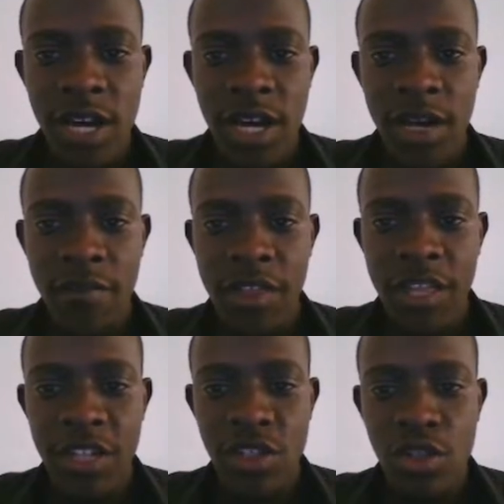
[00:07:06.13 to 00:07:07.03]
uh,
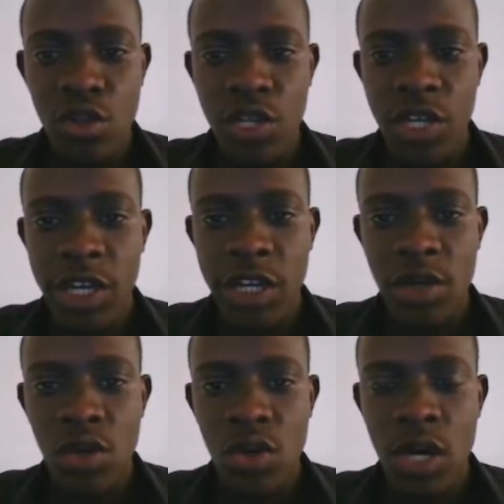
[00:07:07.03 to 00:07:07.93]
methods, login,
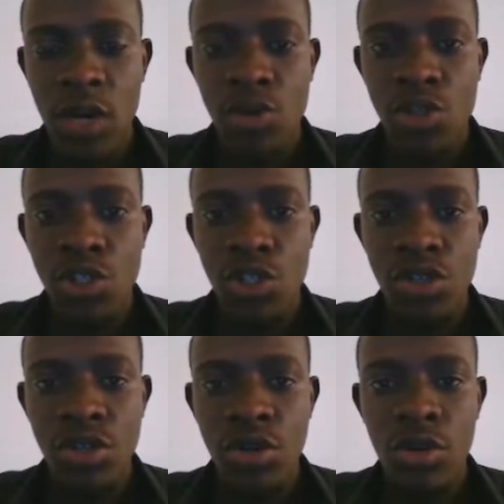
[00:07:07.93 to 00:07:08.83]
logout,
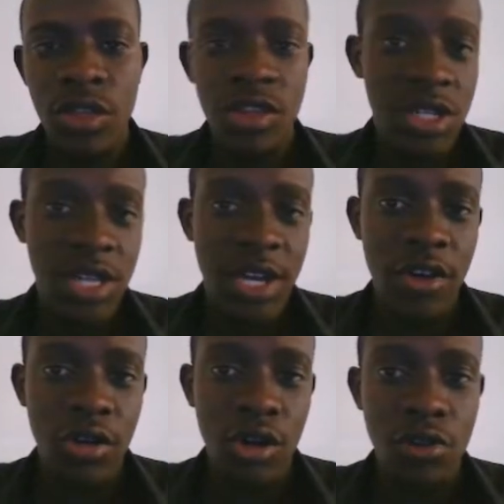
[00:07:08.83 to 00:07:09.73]
use auth, just like
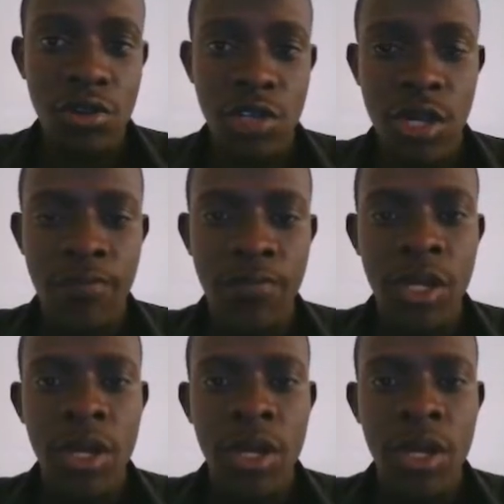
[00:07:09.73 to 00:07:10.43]
you're going to see.